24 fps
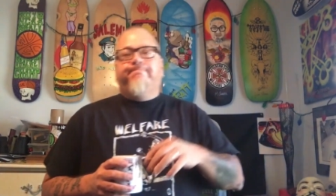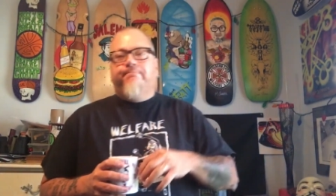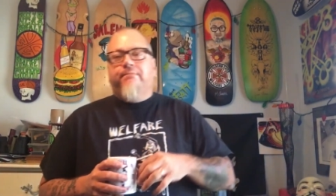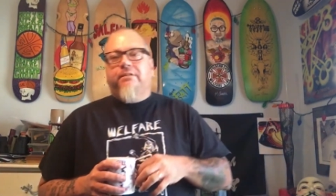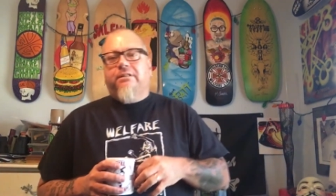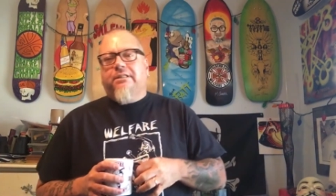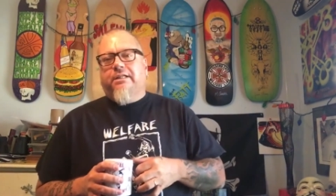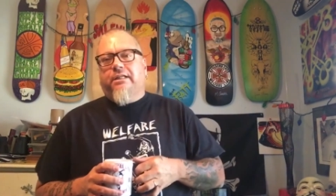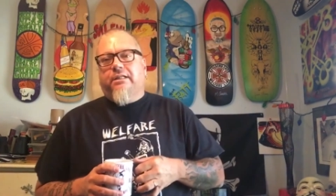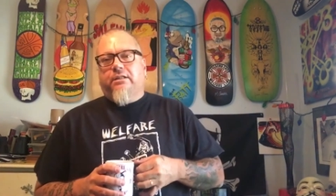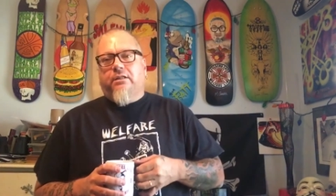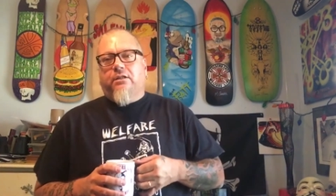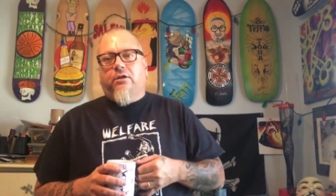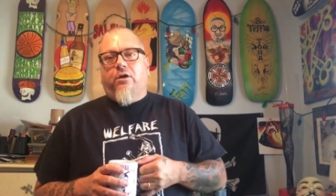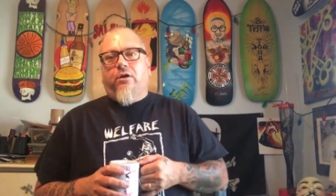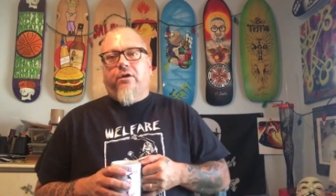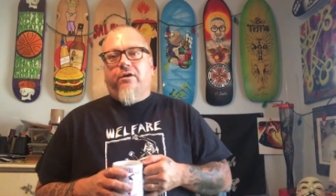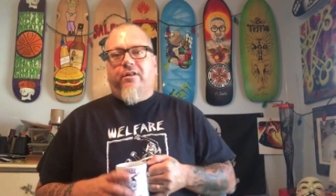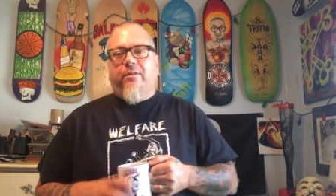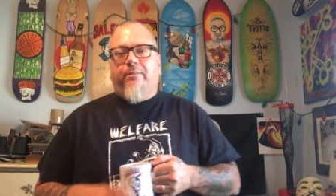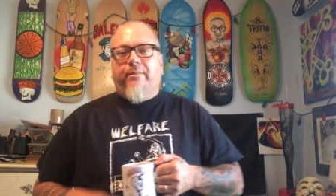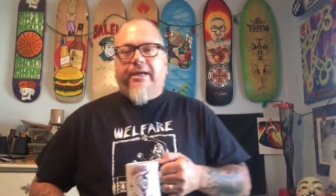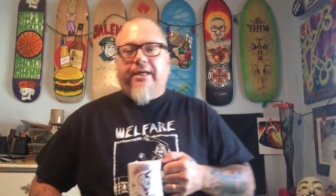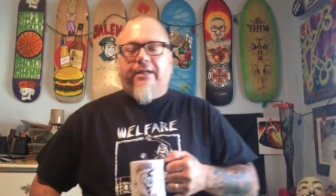let's get to the
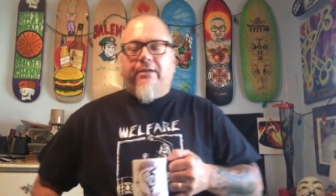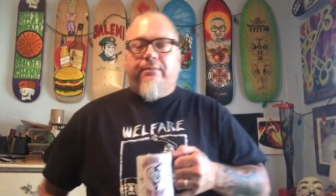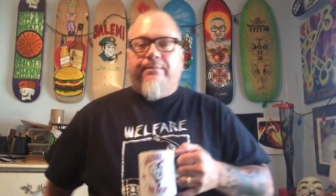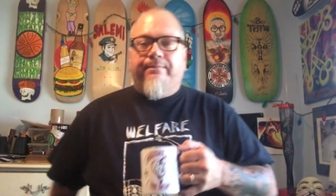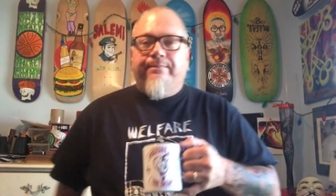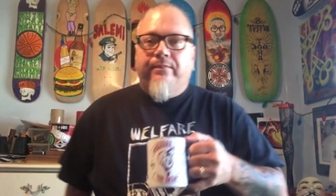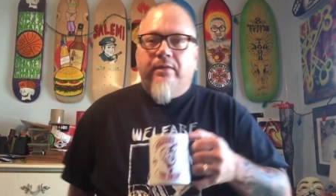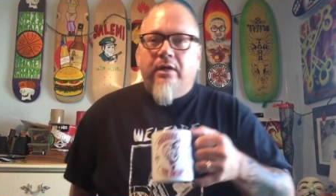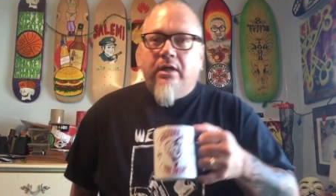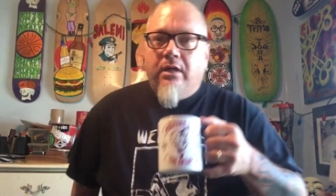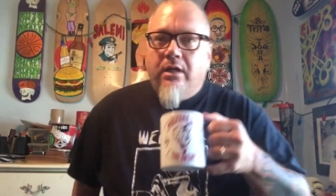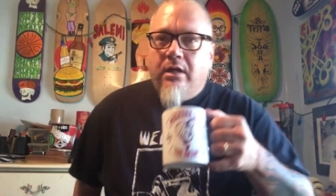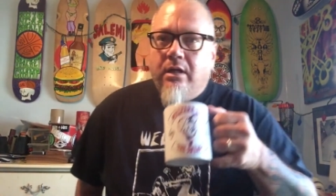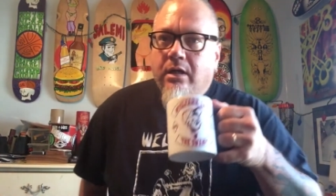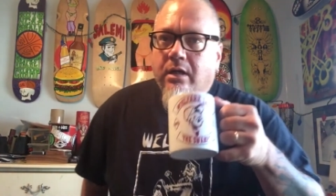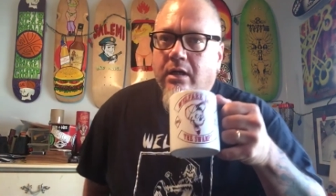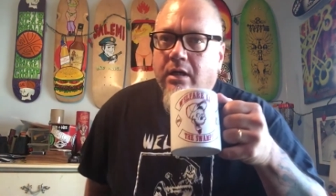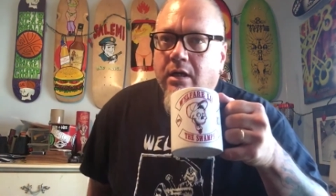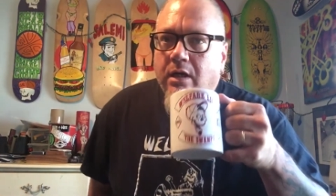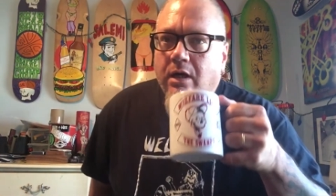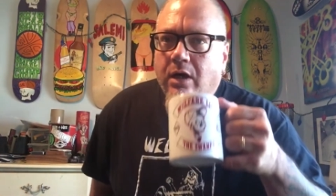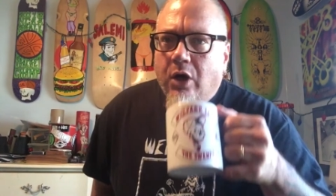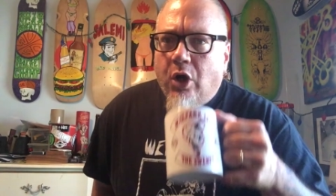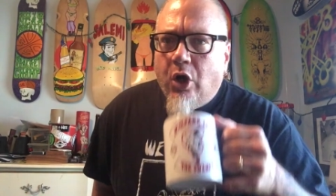heart of the matter.
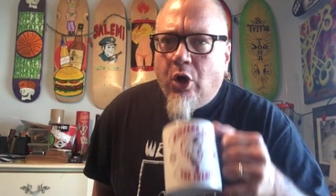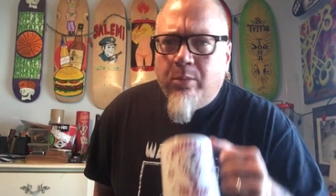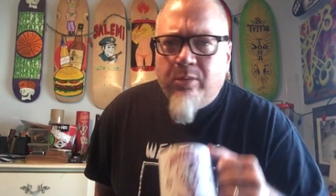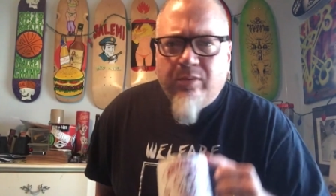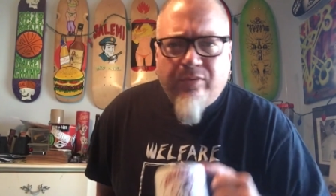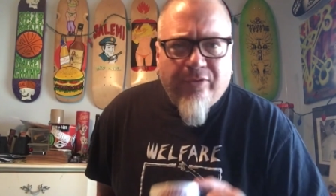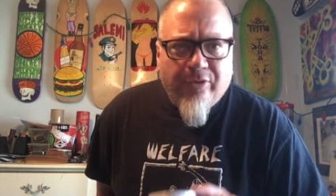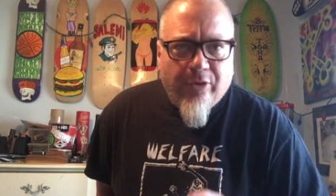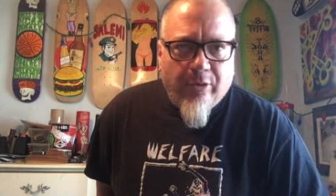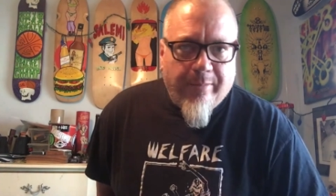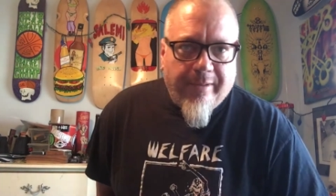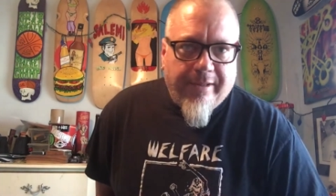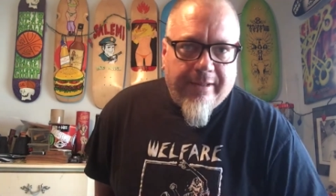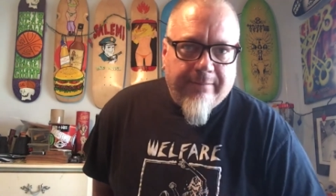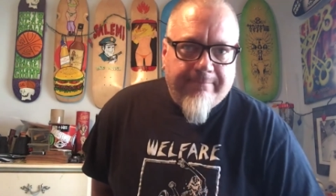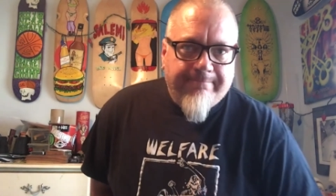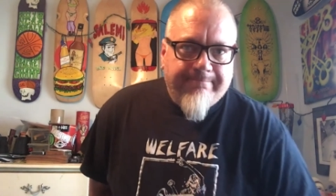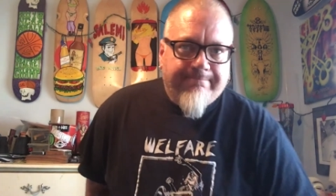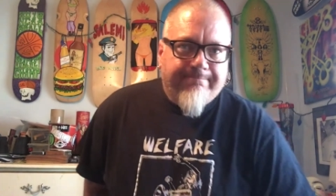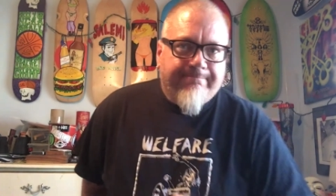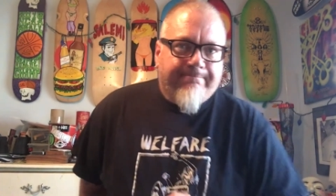Homophobia.